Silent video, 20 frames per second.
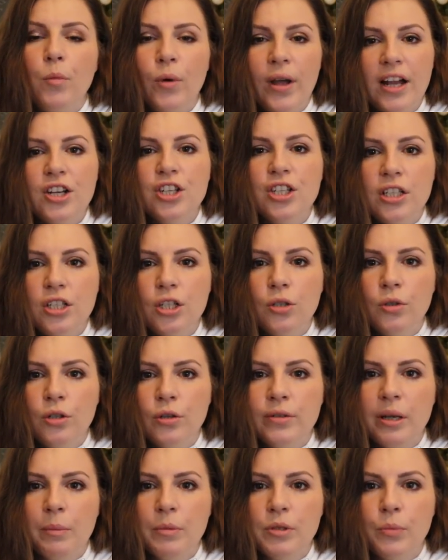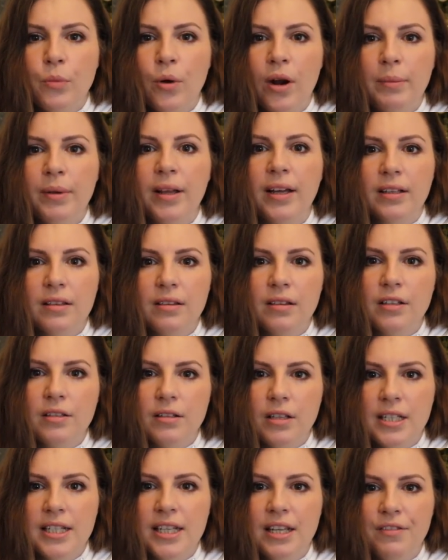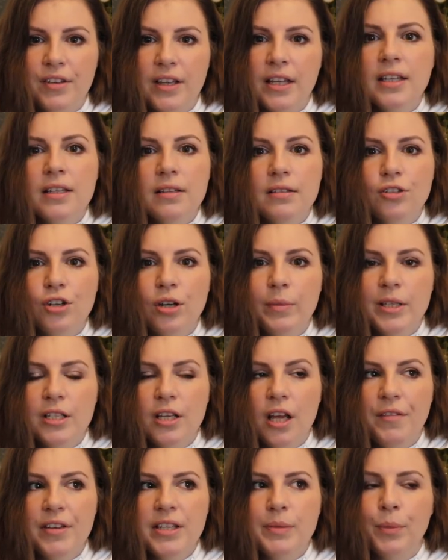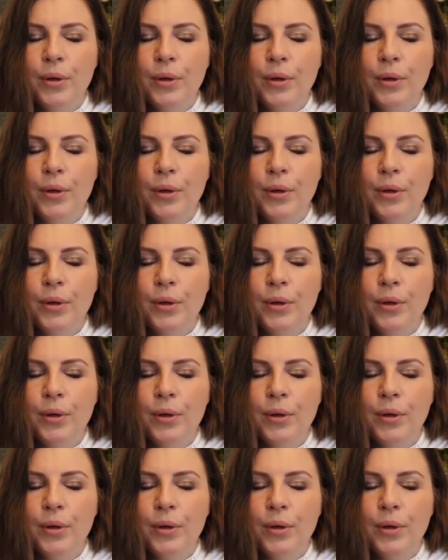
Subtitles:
We actually do use Amazon Prime like the TV streaming service.